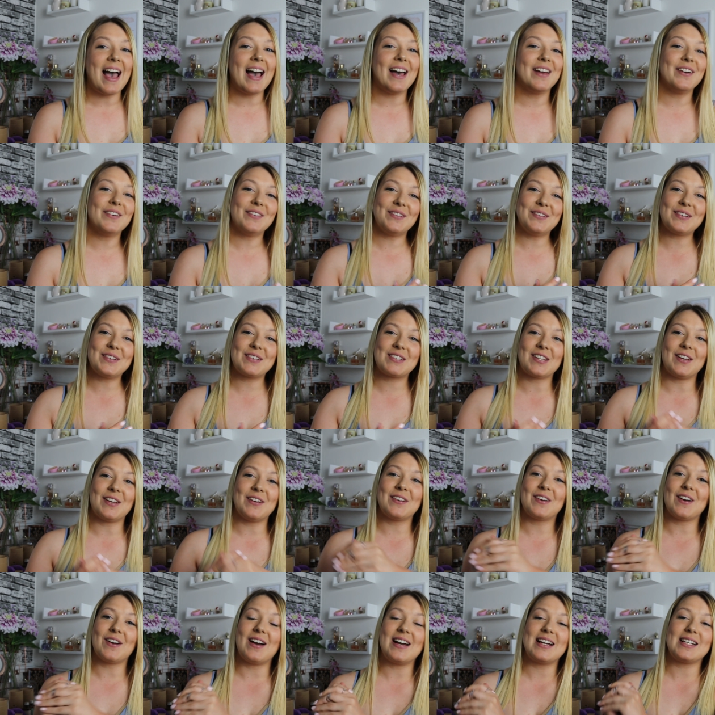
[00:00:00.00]
And
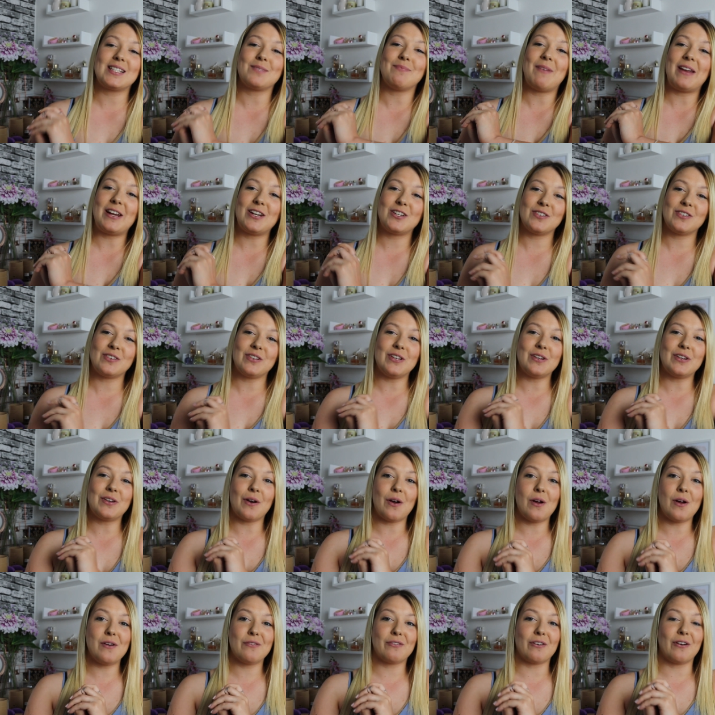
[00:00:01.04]
also guys, make sure you
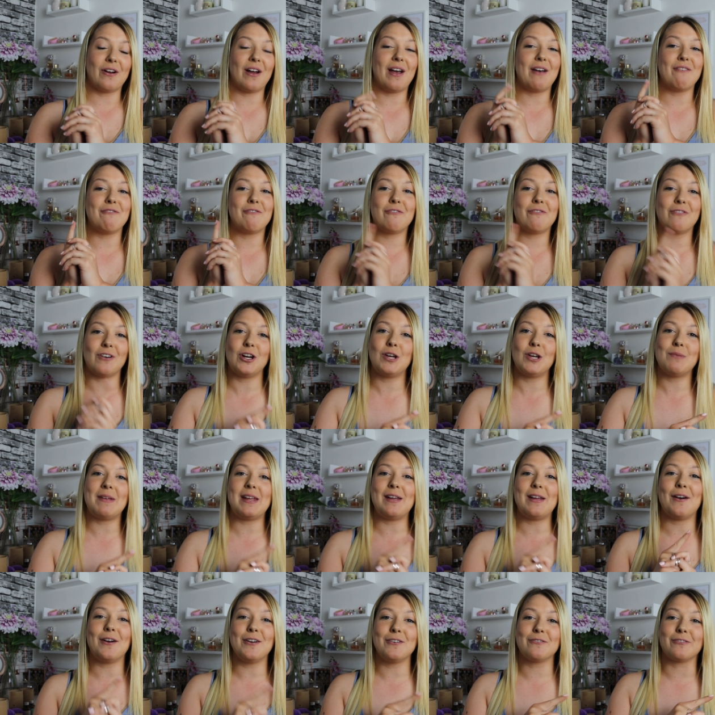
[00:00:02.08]
go over and follow
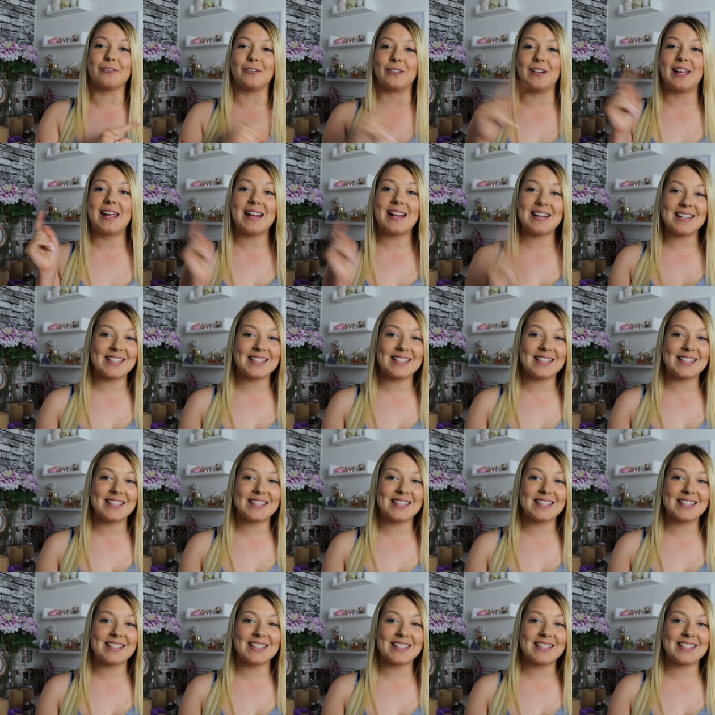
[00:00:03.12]
me over on